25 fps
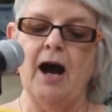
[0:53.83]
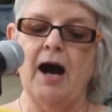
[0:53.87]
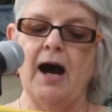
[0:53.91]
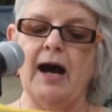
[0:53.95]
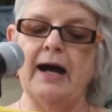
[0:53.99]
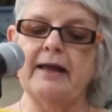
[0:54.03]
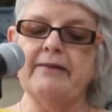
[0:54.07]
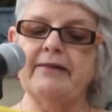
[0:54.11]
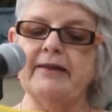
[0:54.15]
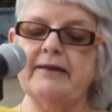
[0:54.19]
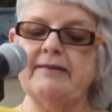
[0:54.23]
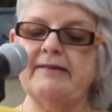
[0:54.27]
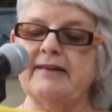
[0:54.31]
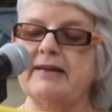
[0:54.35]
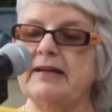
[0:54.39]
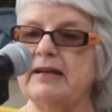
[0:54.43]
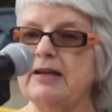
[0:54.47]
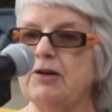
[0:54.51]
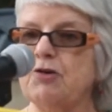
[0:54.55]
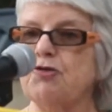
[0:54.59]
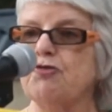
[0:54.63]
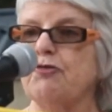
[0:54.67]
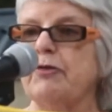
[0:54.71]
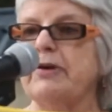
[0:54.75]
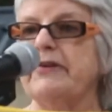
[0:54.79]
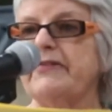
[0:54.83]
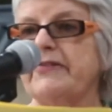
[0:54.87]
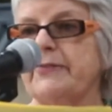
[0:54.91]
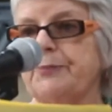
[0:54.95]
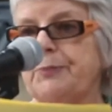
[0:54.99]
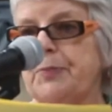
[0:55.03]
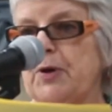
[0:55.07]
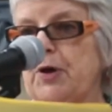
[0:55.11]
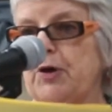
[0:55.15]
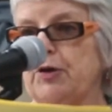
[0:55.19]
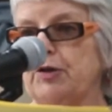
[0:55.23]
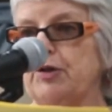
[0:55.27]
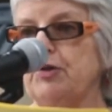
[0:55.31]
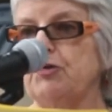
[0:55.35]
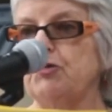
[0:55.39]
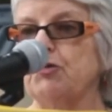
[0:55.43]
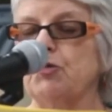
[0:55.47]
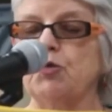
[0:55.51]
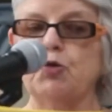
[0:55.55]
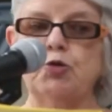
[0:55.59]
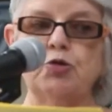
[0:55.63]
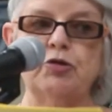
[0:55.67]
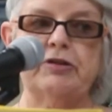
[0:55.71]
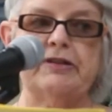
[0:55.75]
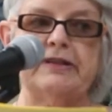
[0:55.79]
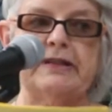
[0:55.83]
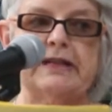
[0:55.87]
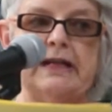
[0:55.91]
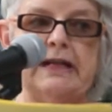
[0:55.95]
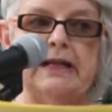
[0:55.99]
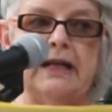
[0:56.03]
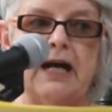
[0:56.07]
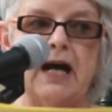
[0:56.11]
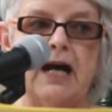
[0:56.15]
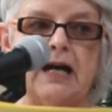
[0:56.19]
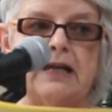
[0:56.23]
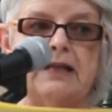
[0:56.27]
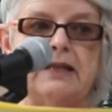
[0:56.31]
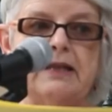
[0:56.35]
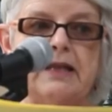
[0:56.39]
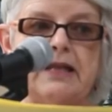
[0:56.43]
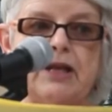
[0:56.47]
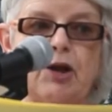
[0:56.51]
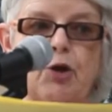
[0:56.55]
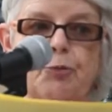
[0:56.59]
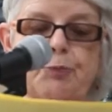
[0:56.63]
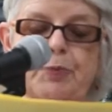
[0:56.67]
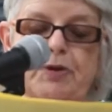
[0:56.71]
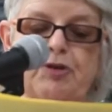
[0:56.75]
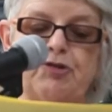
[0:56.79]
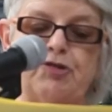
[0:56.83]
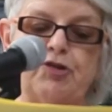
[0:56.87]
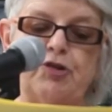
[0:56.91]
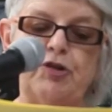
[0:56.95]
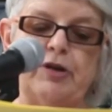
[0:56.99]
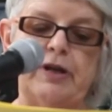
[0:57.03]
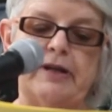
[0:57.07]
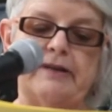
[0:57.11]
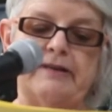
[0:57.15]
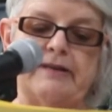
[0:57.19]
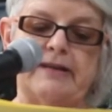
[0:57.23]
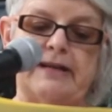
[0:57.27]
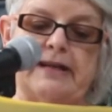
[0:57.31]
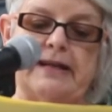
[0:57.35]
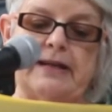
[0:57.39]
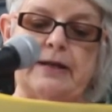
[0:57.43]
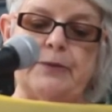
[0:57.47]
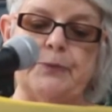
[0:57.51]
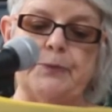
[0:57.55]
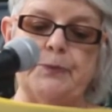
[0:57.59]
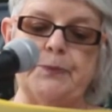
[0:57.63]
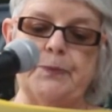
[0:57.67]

either didn't respond or declined the opportunity.